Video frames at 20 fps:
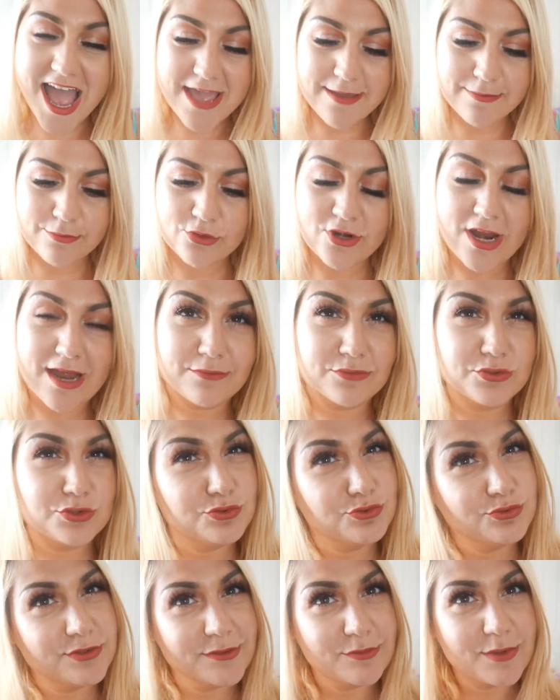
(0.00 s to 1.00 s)
Hey
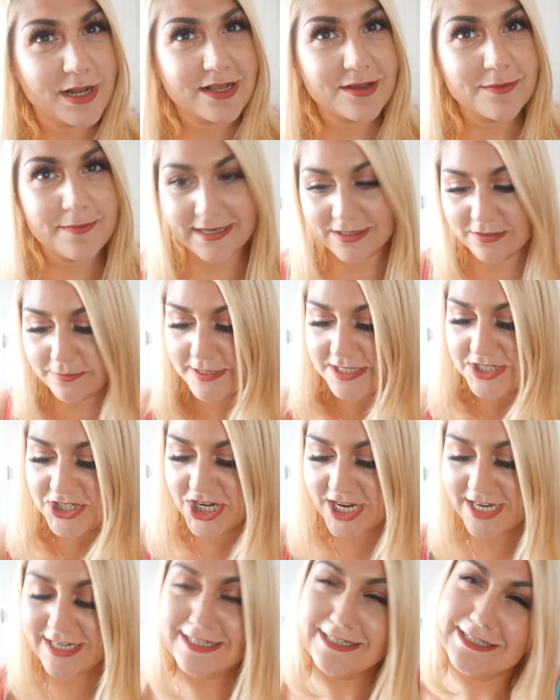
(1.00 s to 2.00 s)
Muramu, and welcome back to my
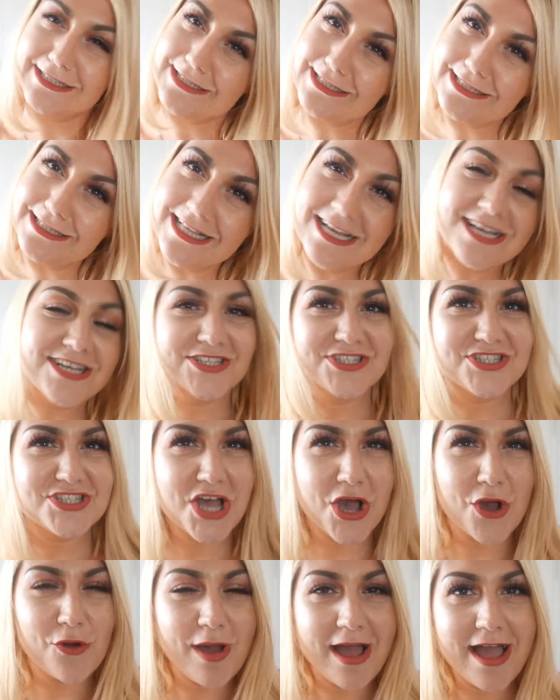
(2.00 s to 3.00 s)
channel.
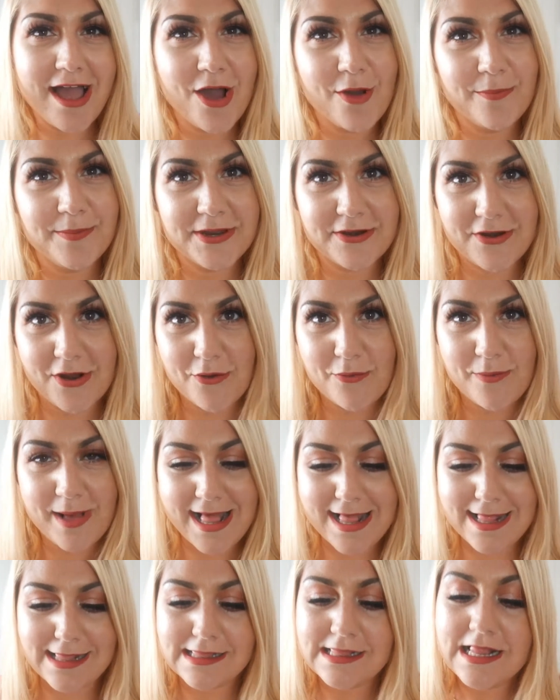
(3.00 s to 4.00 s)
So I hope you're all
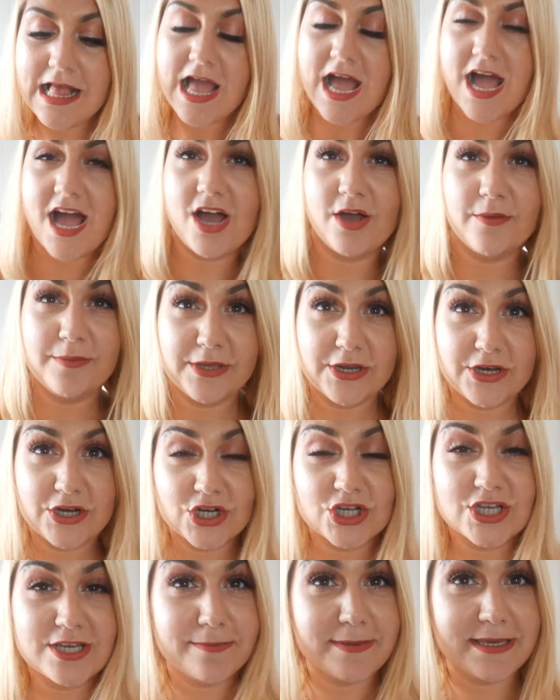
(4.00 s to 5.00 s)
well. I hope
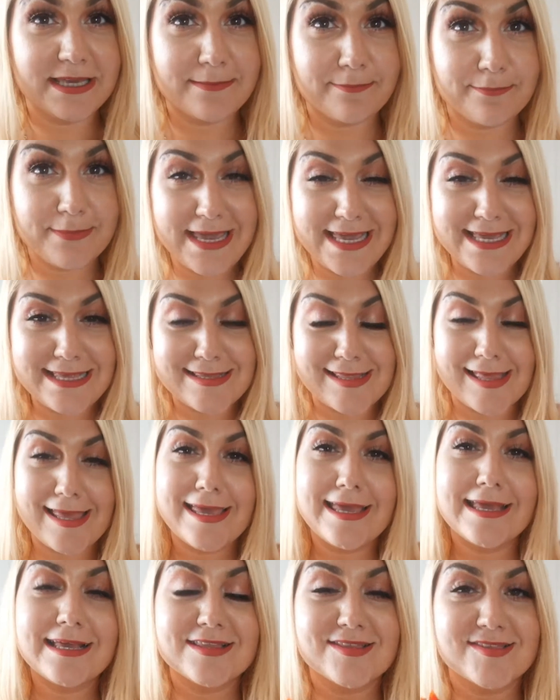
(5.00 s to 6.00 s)
you're keeping
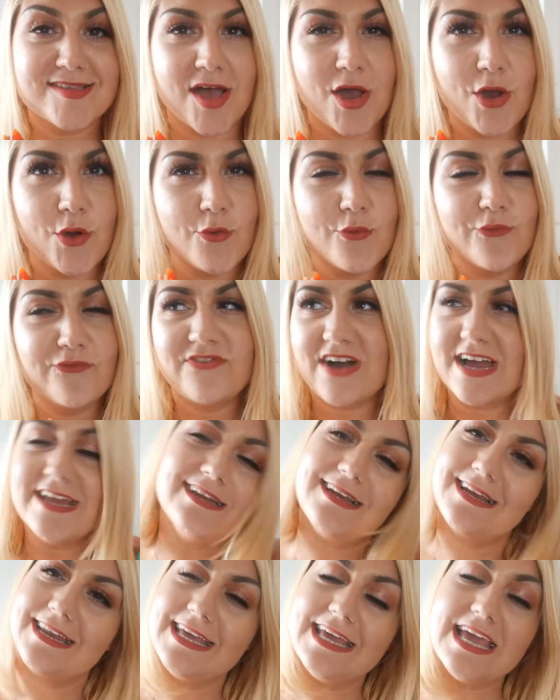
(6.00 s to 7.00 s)
amazing. So
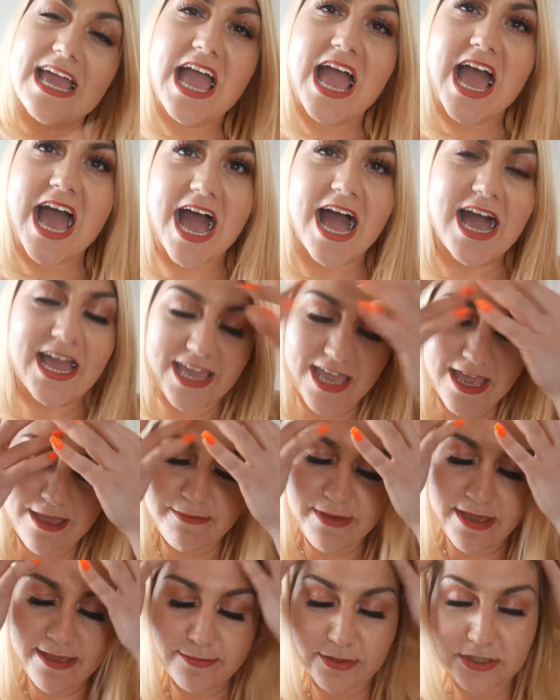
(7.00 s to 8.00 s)
finally I
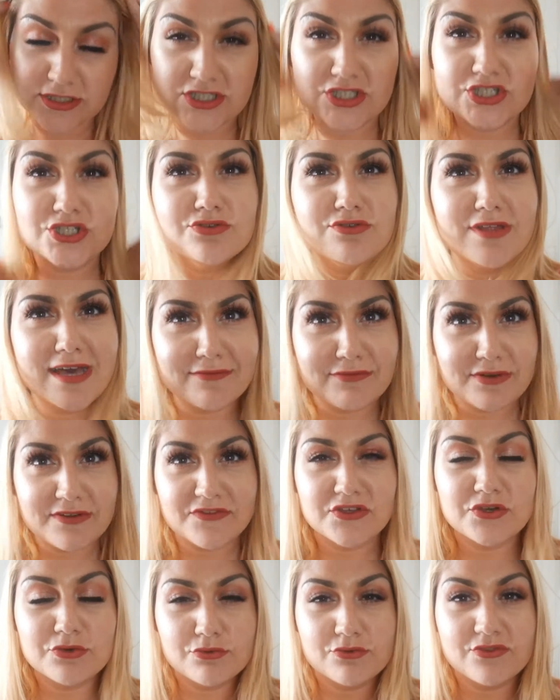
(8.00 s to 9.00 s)
am able to do that
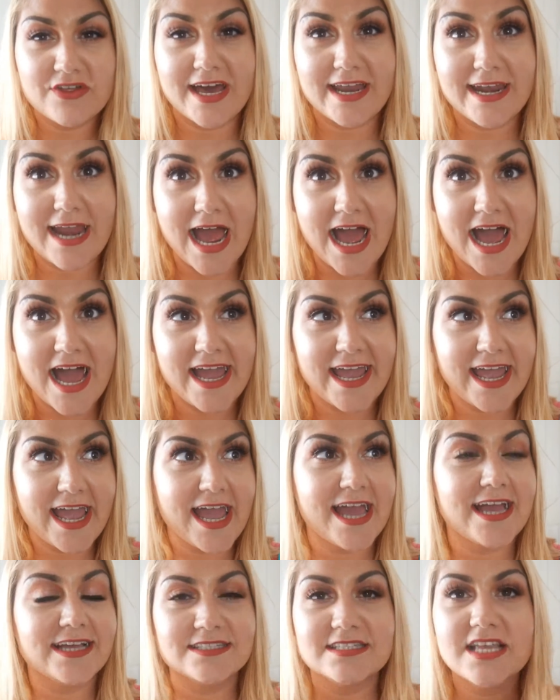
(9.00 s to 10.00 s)
review that I
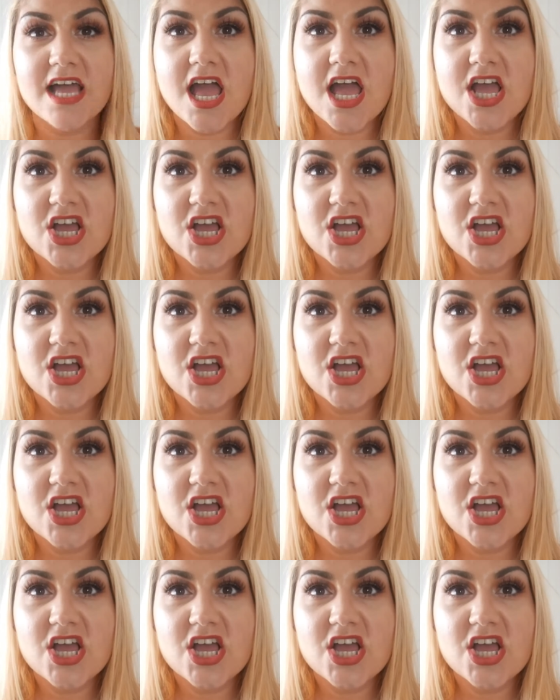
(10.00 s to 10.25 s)
had